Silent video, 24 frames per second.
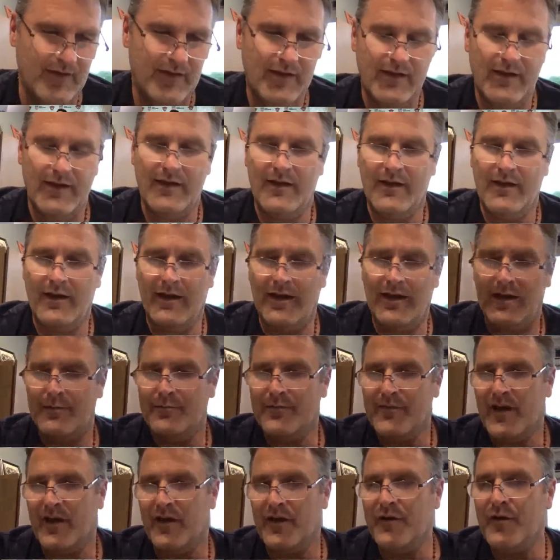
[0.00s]

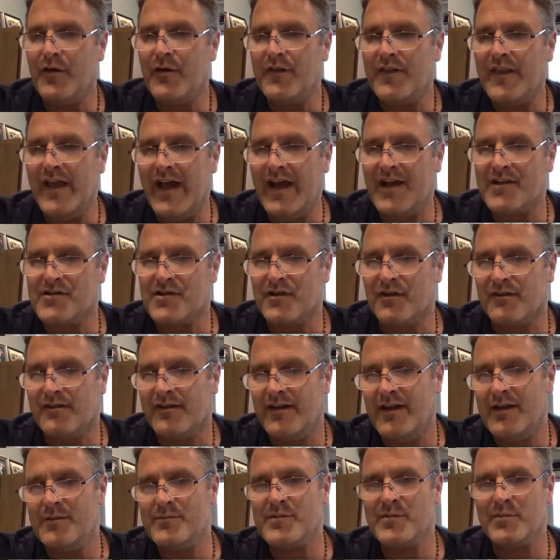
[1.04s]
um, our youth national
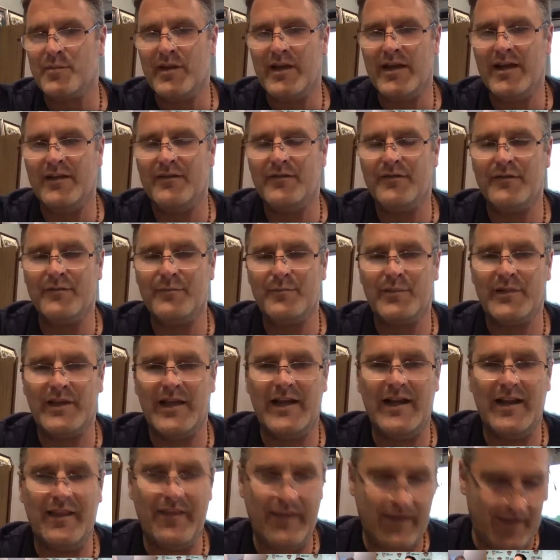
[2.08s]
teams. Played
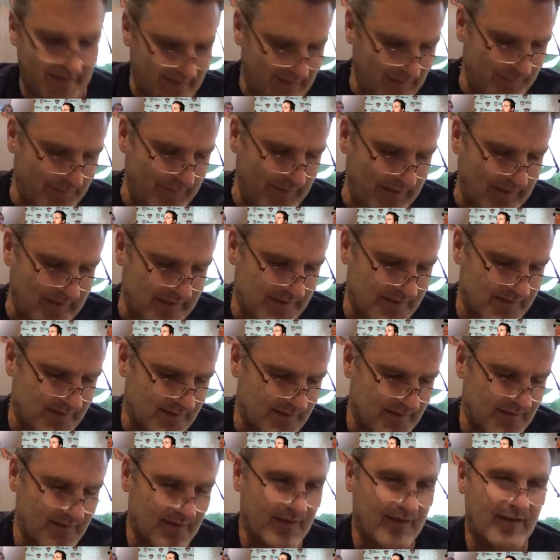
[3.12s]
played in the Olympics.
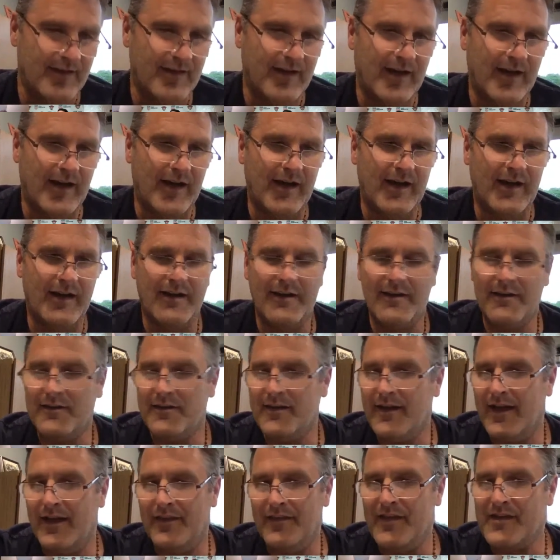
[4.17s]
Uh,
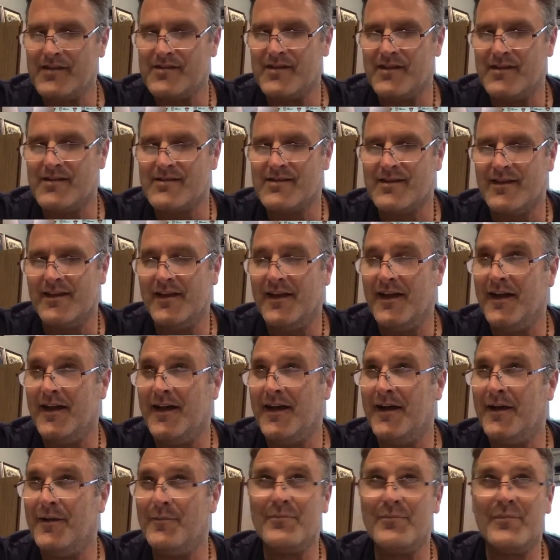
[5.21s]
and this is
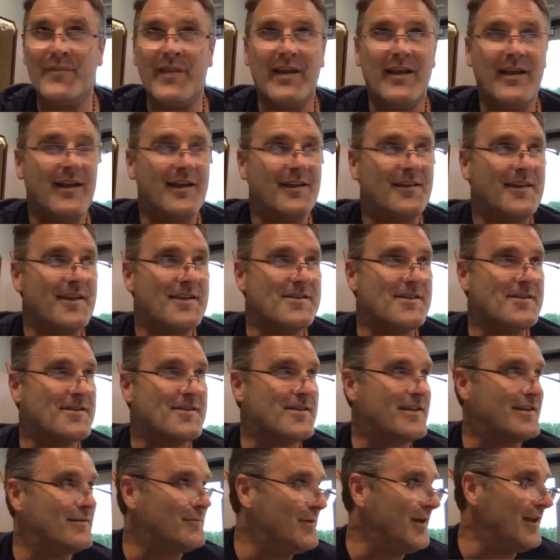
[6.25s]
um, this
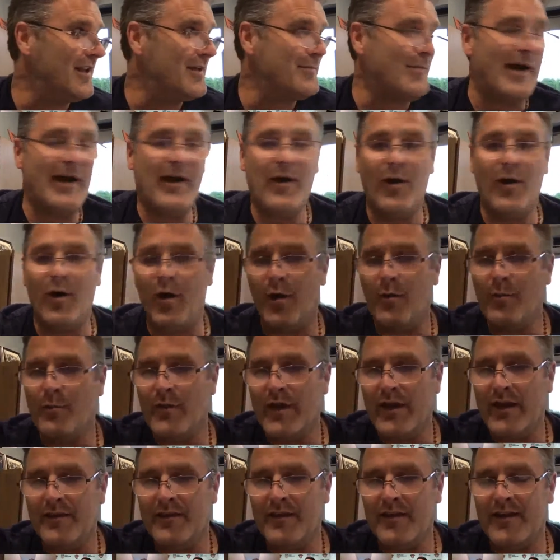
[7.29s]
is really my home.
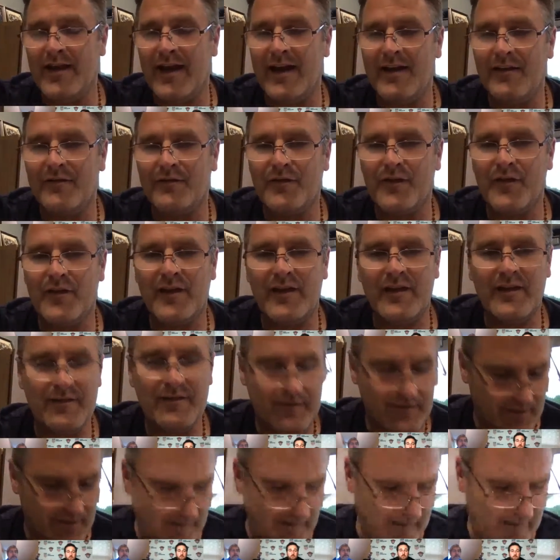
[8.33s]
In the for the,
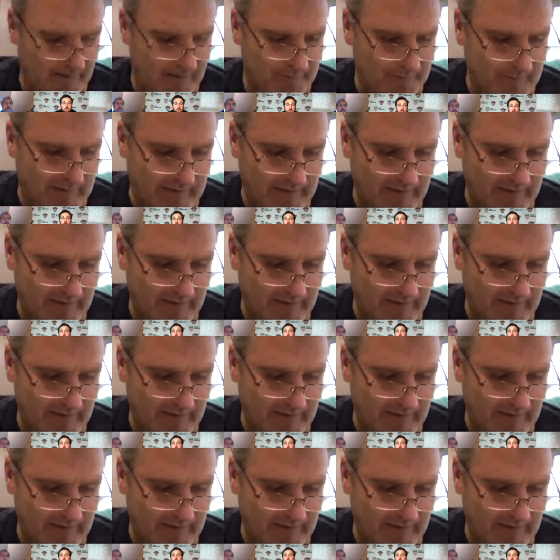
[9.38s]
um, uh,